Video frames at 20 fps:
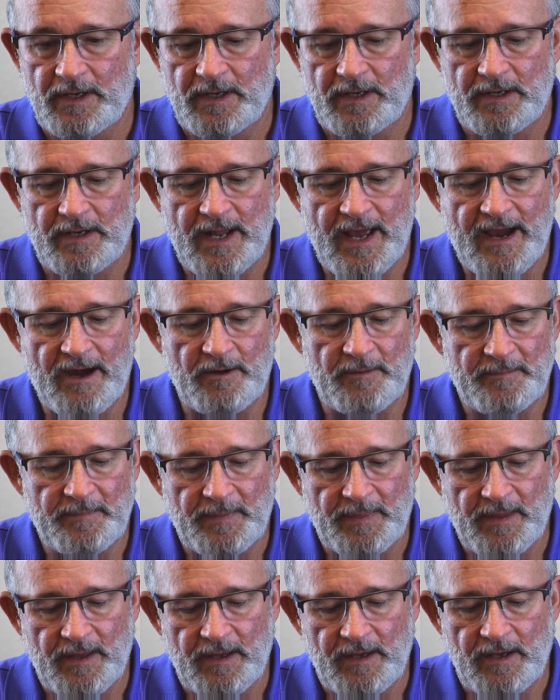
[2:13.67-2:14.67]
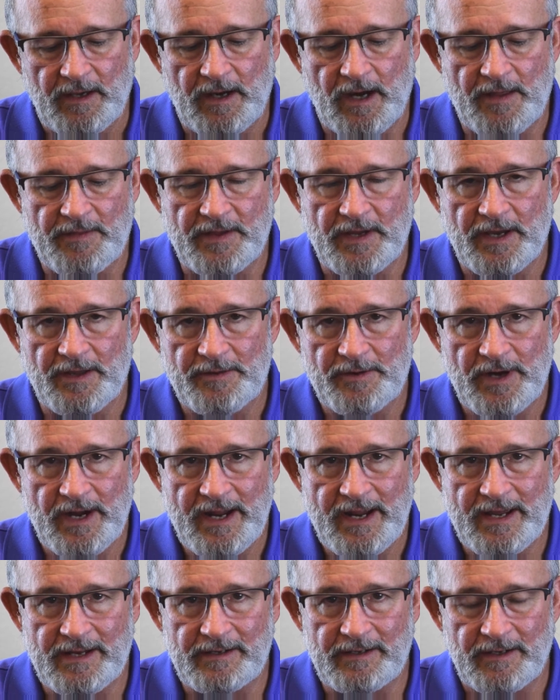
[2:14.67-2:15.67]
Now, on the other
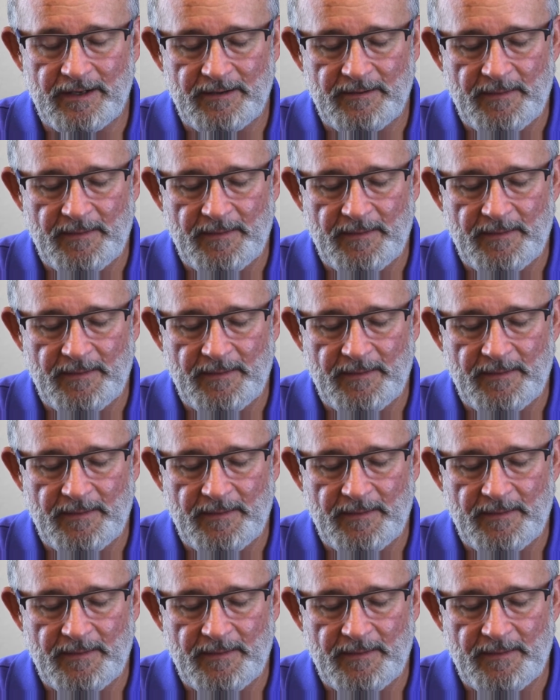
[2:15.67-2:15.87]
hand,